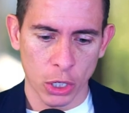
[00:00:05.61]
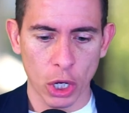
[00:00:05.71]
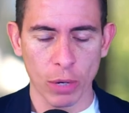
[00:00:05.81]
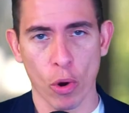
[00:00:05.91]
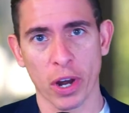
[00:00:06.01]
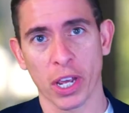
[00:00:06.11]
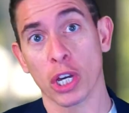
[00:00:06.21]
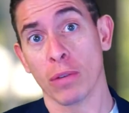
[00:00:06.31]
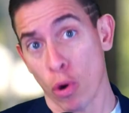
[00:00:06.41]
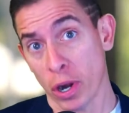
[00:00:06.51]
Good morning,
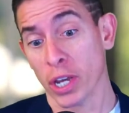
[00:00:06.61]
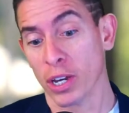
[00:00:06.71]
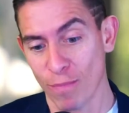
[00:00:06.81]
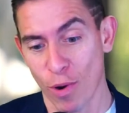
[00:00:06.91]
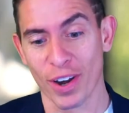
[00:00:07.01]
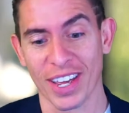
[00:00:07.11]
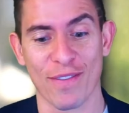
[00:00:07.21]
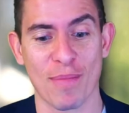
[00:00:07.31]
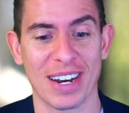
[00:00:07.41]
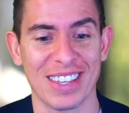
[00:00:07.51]

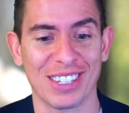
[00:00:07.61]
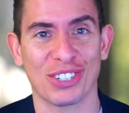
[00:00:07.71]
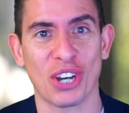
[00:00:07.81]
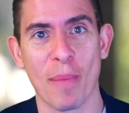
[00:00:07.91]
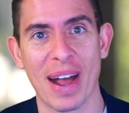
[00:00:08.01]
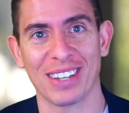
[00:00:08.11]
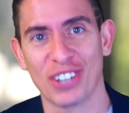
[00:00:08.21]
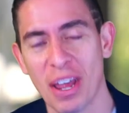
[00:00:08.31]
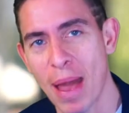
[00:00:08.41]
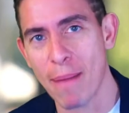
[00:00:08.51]
everybody. This is Jeremiah's
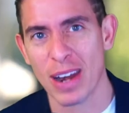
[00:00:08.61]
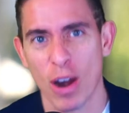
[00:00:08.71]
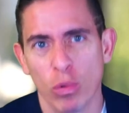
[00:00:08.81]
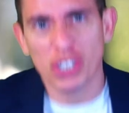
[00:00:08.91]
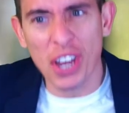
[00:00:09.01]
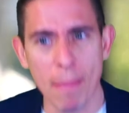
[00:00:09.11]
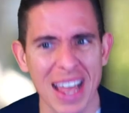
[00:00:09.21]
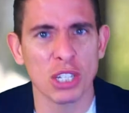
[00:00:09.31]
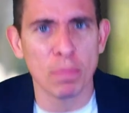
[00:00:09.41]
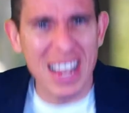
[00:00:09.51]
J-Man Maneiro with
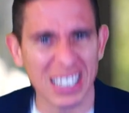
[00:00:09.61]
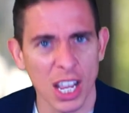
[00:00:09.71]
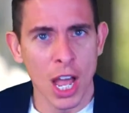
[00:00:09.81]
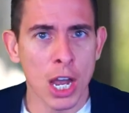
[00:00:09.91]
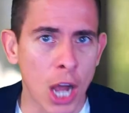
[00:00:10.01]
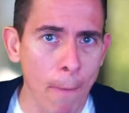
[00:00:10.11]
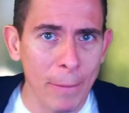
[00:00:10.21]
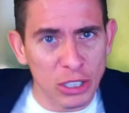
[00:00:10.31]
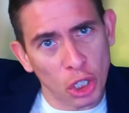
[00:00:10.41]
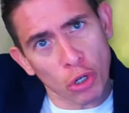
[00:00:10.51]
J-Man Speaks,
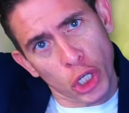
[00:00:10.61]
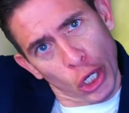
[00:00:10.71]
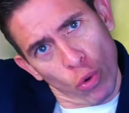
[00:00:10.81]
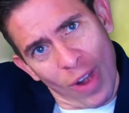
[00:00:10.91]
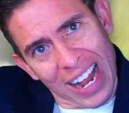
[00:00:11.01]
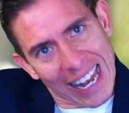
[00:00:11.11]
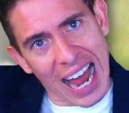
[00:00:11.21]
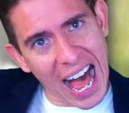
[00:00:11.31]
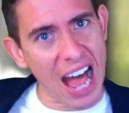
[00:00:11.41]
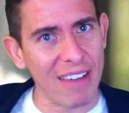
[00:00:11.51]
coming to you
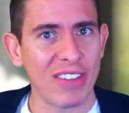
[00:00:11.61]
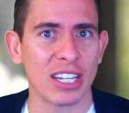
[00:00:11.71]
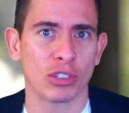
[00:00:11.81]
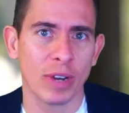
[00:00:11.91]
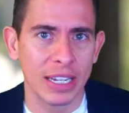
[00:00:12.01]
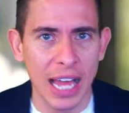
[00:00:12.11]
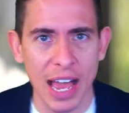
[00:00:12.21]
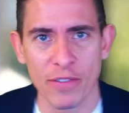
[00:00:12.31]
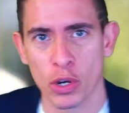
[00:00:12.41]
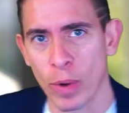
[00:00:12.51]
live. That's right,
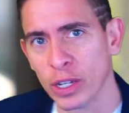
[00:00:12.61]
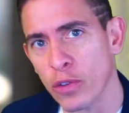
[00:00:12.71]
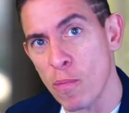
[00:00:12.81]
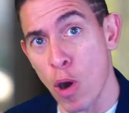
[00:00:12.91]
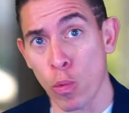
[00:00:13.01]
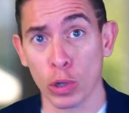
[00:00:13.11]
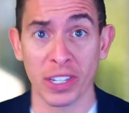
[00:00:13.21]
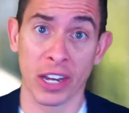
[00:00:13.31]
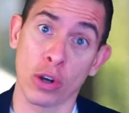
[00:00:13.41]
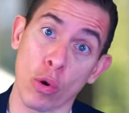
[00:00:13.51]
live and direct from our world
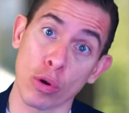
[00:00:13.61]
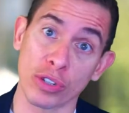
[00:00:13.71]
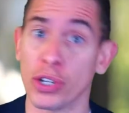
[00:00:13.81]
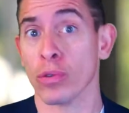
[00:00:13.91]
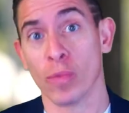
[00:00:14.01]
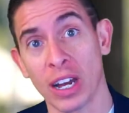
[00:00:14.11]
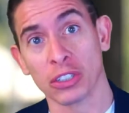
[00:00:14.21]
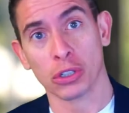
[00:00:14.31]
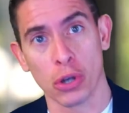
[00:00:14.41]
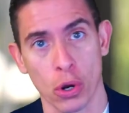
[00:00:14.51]
headquarters here in
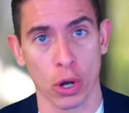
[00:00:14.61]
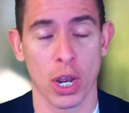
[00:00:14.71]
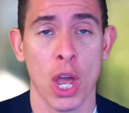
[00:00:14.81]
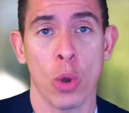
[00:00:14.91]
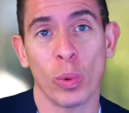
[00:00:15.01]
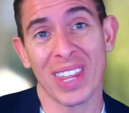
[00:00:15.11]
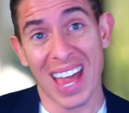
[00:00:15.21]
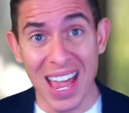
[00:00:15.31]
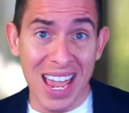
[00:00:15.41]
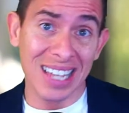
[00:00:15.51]
Rochester, New York, with
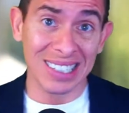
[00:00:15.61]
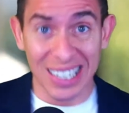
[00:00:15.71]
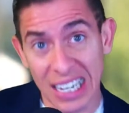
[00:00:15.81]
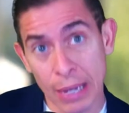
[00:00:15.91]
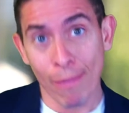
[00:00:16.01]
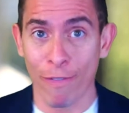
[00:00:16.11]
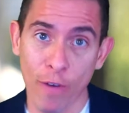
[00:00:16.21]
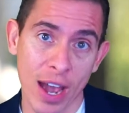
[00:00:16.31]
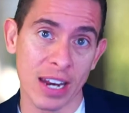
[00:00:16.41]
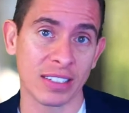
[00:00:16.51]
A-Team
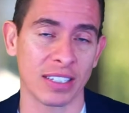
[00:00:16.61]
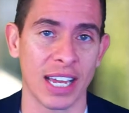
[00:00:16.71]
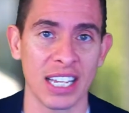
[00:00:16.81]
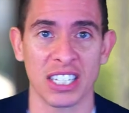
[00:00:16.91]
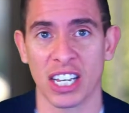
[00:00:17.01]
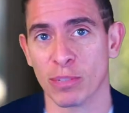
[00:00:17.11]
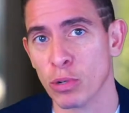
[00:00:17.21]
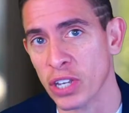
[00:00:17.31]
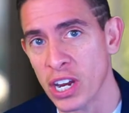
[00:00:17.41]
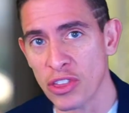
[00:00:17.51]
Fridays. That's Ask the
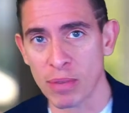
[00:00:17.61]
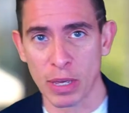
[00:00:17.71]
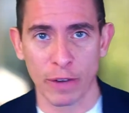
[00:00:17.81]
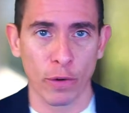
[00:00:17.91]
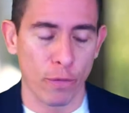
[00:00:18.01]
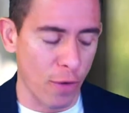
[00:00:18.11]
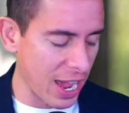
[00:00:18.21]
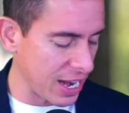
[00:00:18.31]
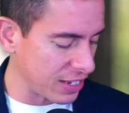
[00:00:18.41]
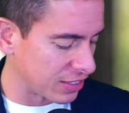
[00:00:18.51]
Experts, Anything Meaningful
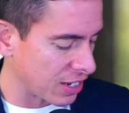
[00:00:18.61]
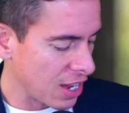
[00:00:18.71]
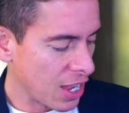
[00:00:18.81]
Fridays.